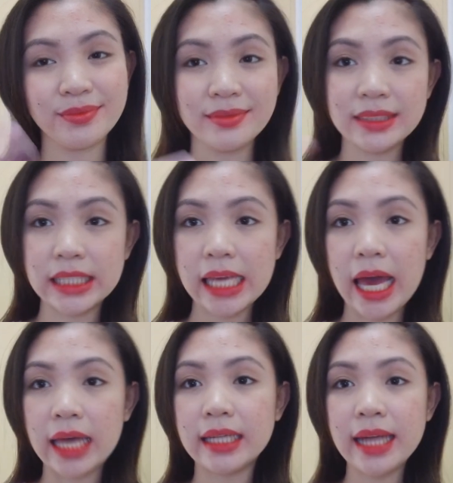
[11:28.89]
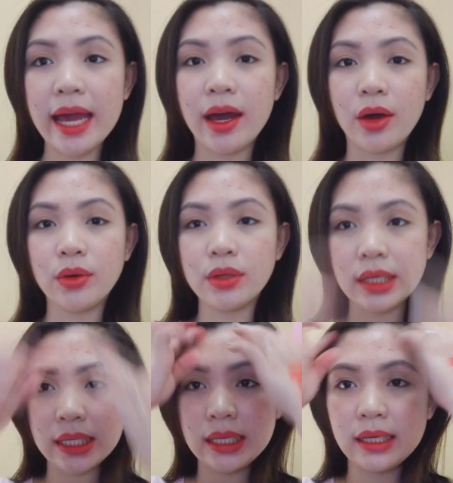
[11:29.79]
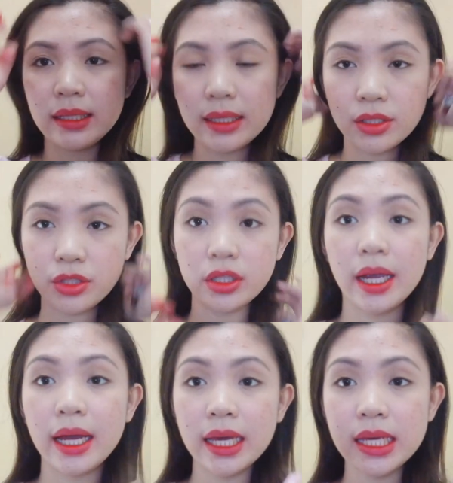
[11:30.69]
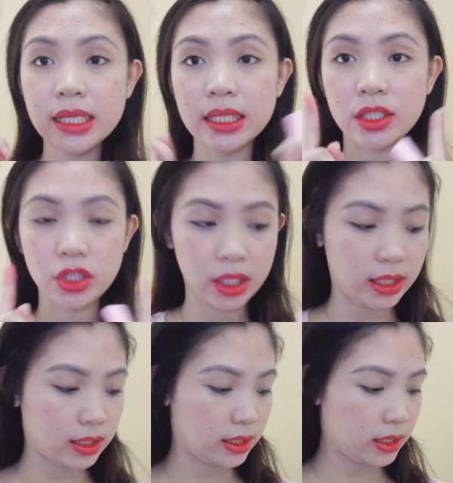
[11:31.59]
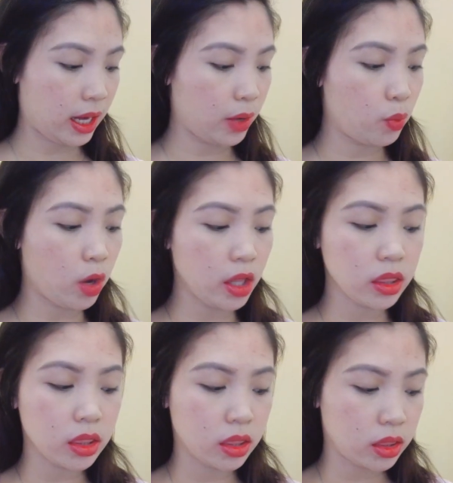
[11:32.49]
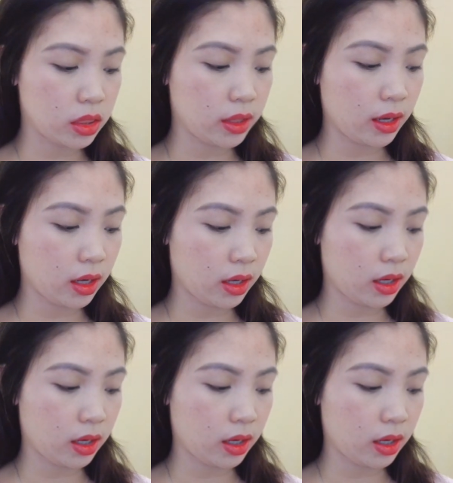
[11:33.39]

So yeah, now, let's try sa cheeks. I want the